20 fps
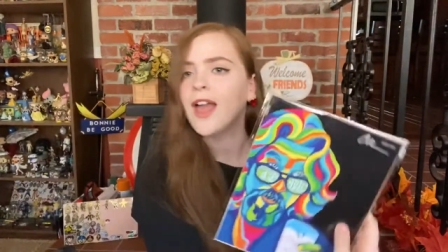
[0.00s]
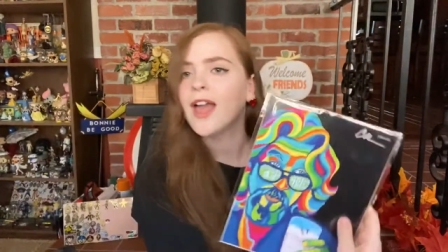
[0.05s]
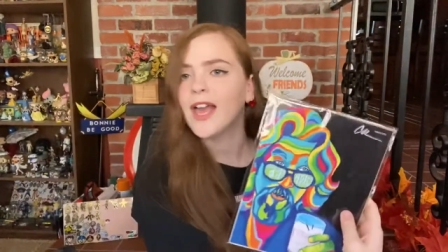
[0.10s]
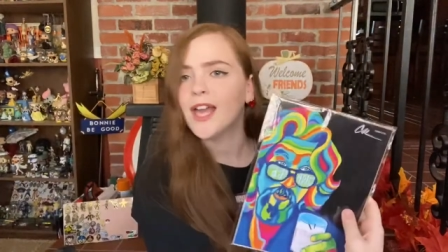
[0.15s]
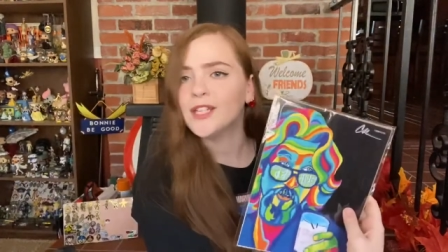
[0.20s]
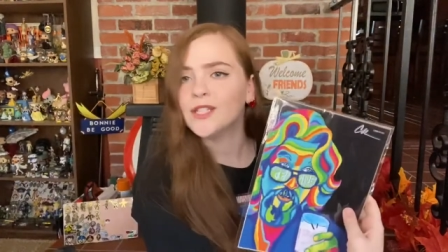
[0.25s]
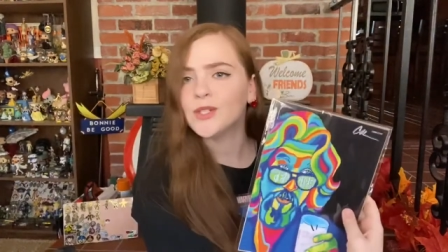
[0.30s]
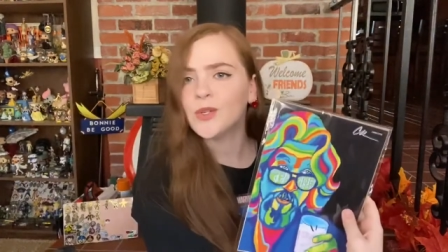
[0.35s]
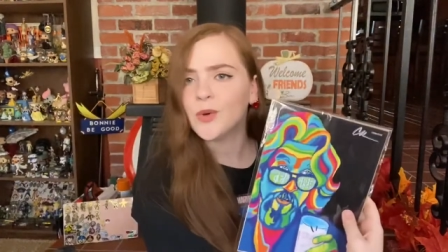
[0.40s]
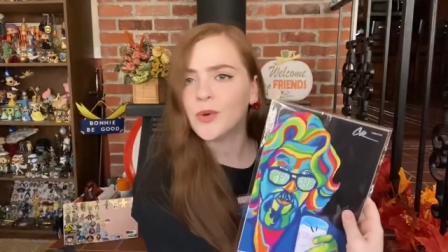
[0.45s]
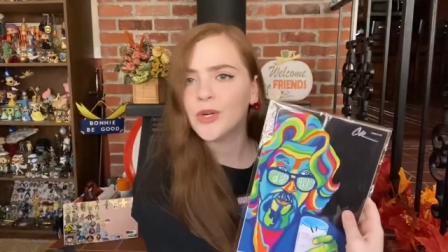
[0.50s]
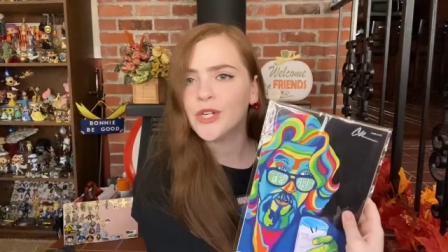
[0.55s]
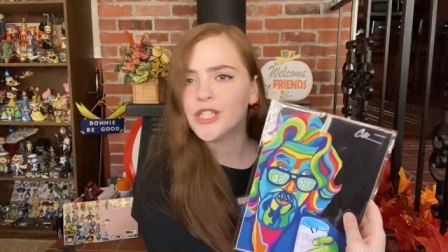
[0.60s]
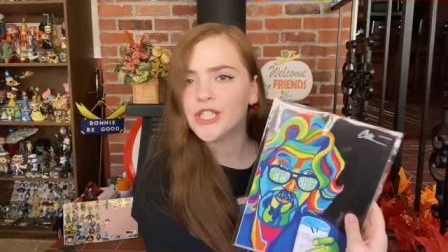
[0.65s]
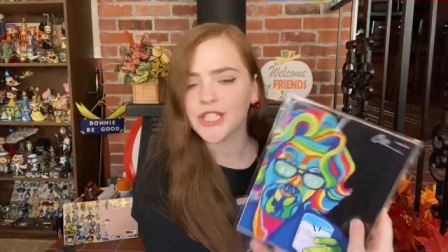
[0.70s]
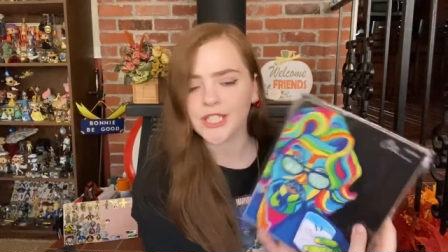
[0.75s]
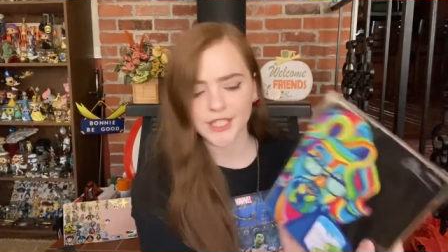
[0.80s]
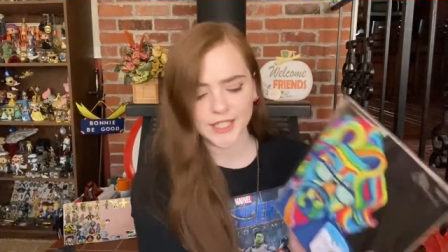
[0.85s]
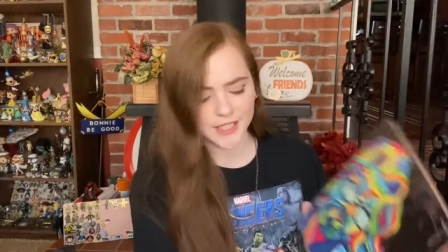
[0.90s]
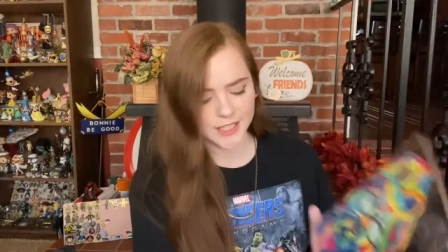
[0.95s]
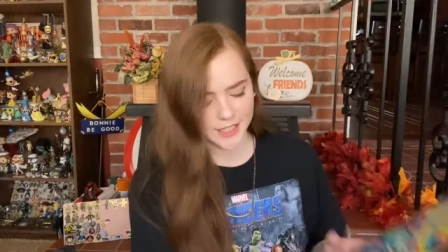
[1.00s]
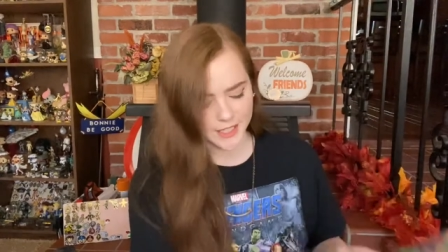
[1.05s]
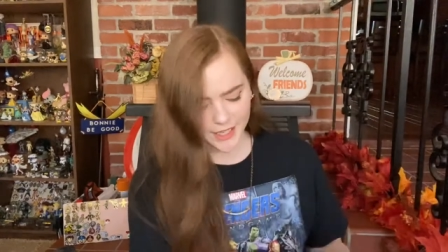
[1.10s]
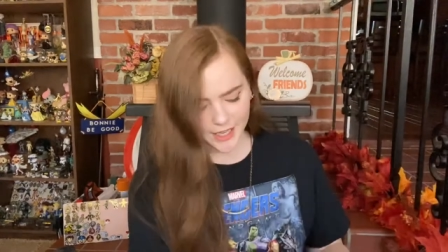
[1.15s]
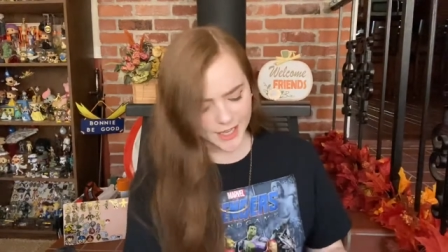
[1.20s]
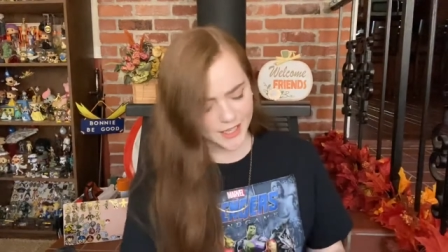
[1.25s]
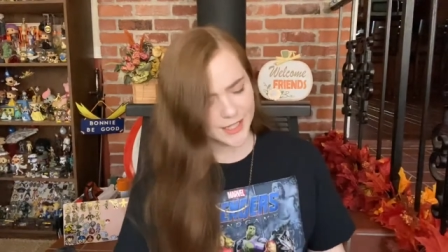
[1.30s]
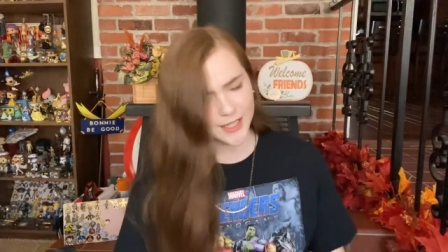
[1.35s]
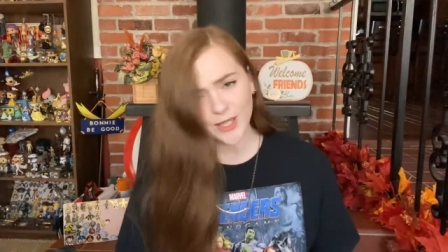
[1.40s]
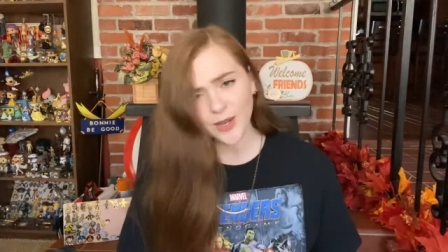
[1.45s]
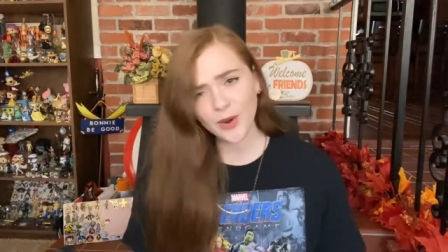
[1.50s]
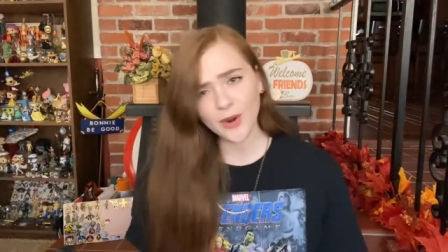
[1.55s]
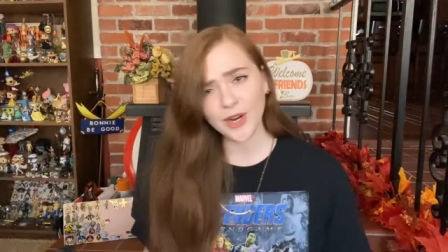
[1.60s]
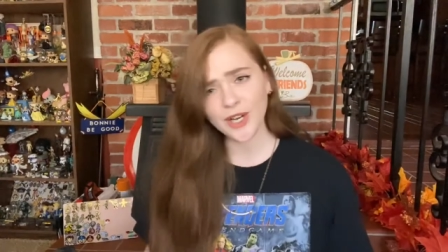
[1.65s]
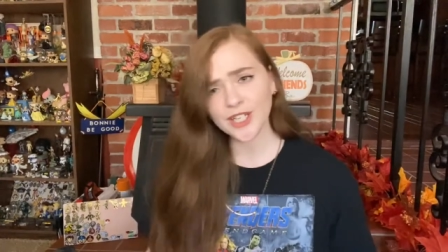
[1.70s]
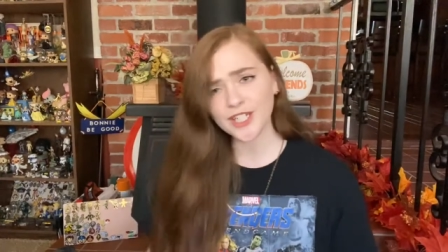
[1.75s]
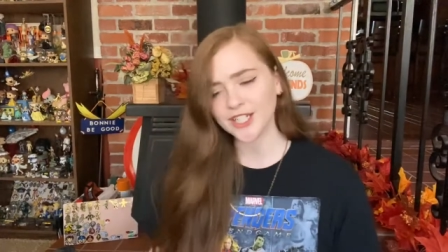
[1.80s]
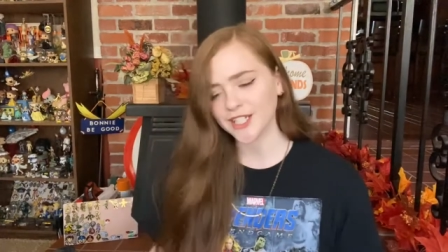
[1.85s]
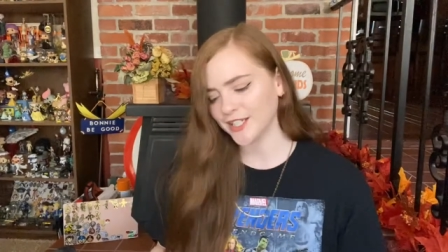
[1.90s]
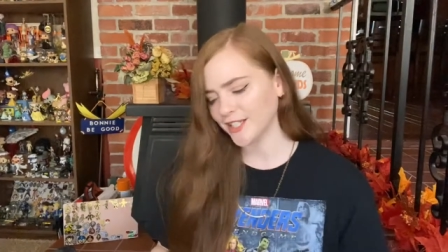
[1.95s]
It's gorgeous. It's
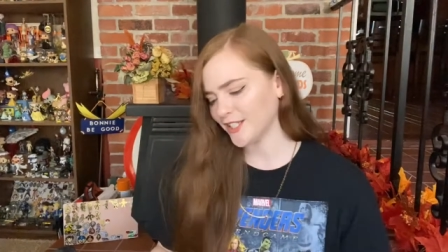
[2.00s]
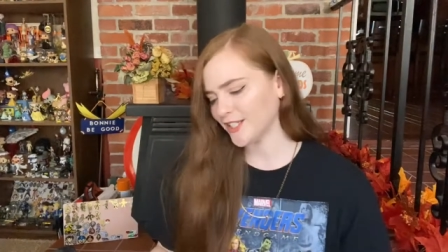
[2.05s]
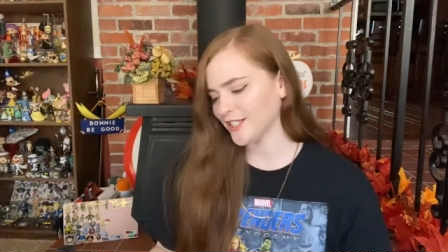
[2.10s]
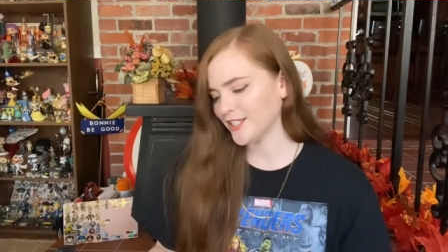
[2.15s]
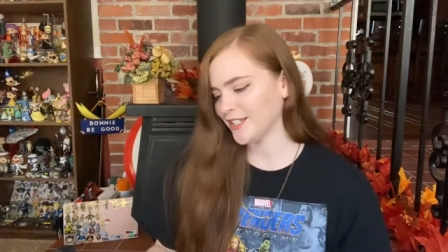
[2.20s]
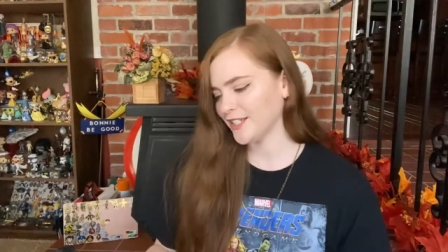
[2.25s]
gorgeous.